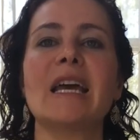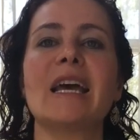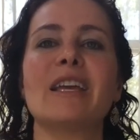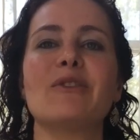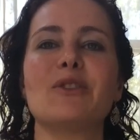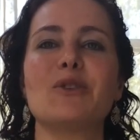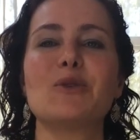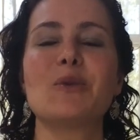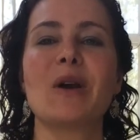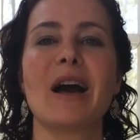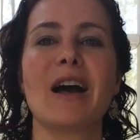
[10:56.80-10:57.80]
If
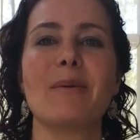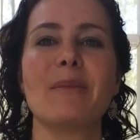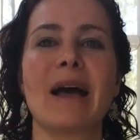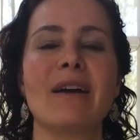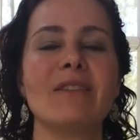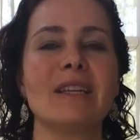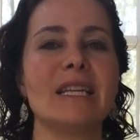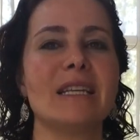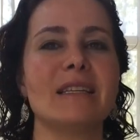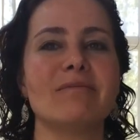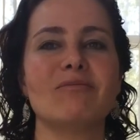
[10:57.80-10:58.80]
you have
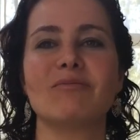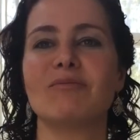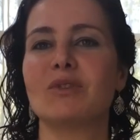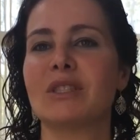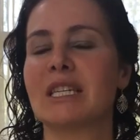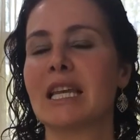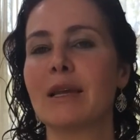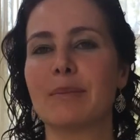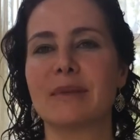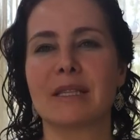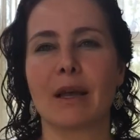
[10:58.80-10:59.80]
any
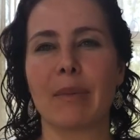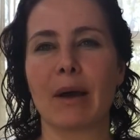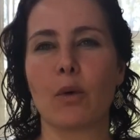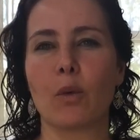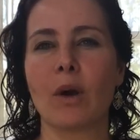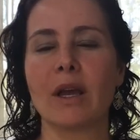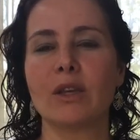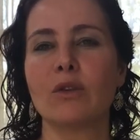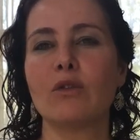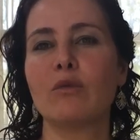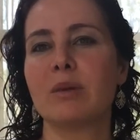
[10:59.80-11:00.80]
tips about what
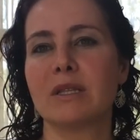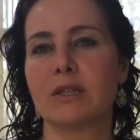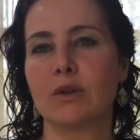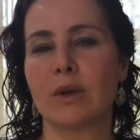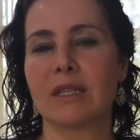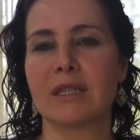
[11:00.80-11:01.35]
you've been doing